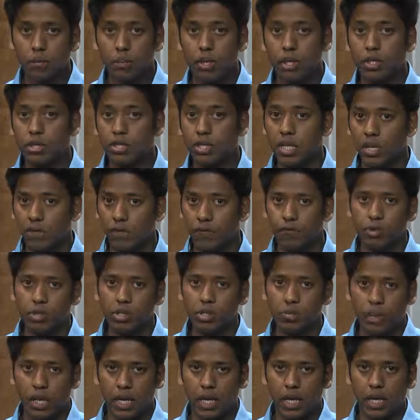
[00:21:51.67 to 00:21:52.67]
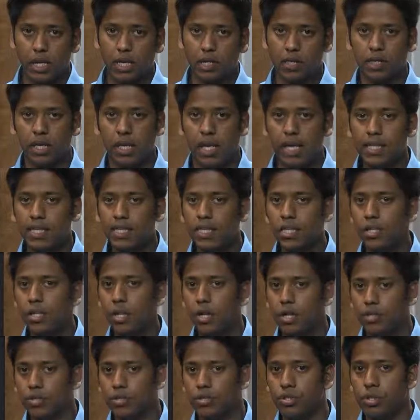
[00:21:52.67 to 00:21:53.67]
Because if we're spending
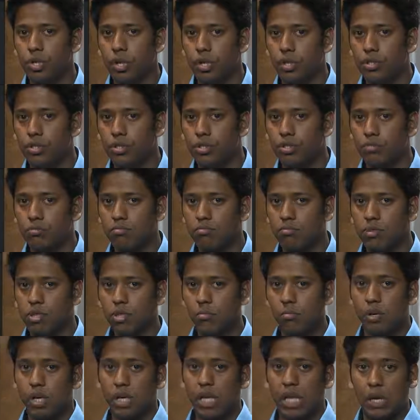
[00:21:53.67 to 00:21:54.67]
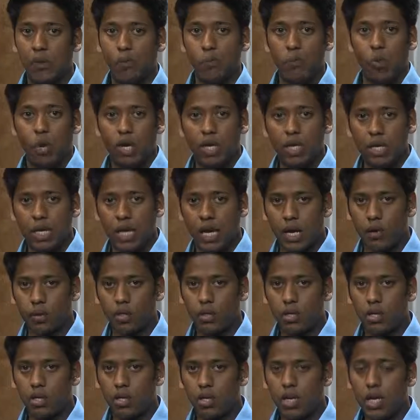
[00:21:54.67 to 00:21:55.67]
$1,800 to bring in one
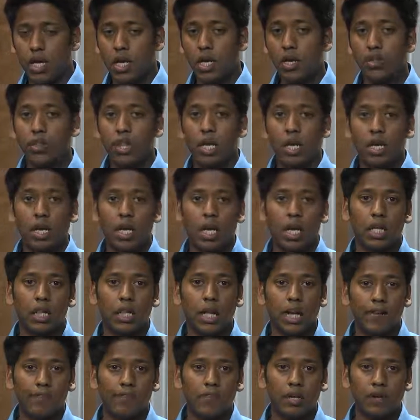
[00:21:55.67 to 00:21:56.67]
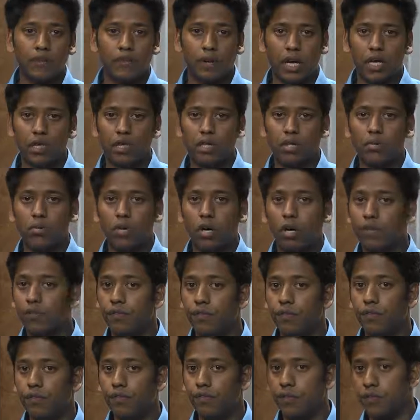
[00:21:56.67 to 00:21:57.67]
account, then at a lifetime value
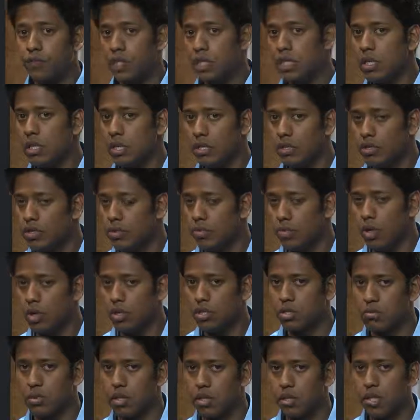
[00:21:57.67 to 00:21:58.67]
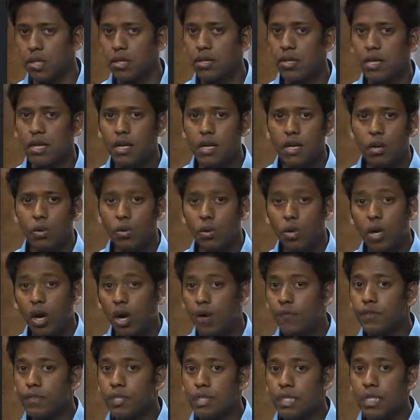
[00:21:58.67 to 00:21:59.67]
of $1,500 approximately, we're
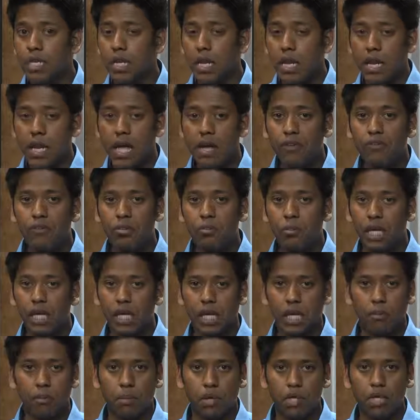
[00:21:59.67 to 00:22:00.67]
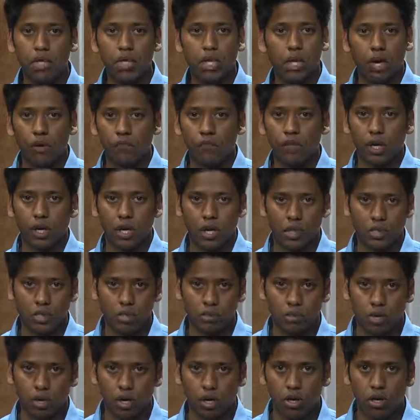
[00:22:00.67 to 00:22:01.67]
obviously never making money off the
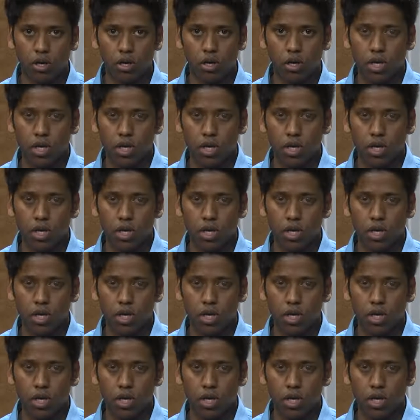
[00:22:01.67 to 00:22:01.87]
customer.